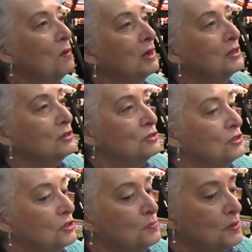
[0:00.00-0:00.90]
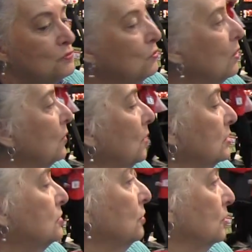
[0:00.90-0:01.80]
But just before I
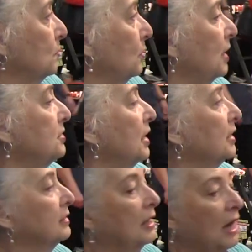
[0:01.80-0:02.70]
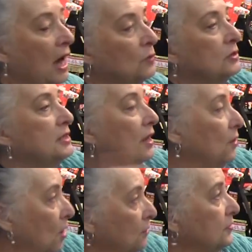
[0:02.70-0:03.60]
want to start a project, I will
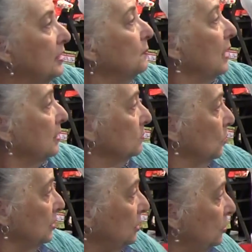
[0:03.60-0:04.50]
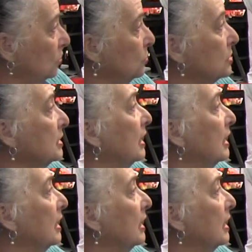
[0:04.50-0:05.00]
tear off the amount I'm going to use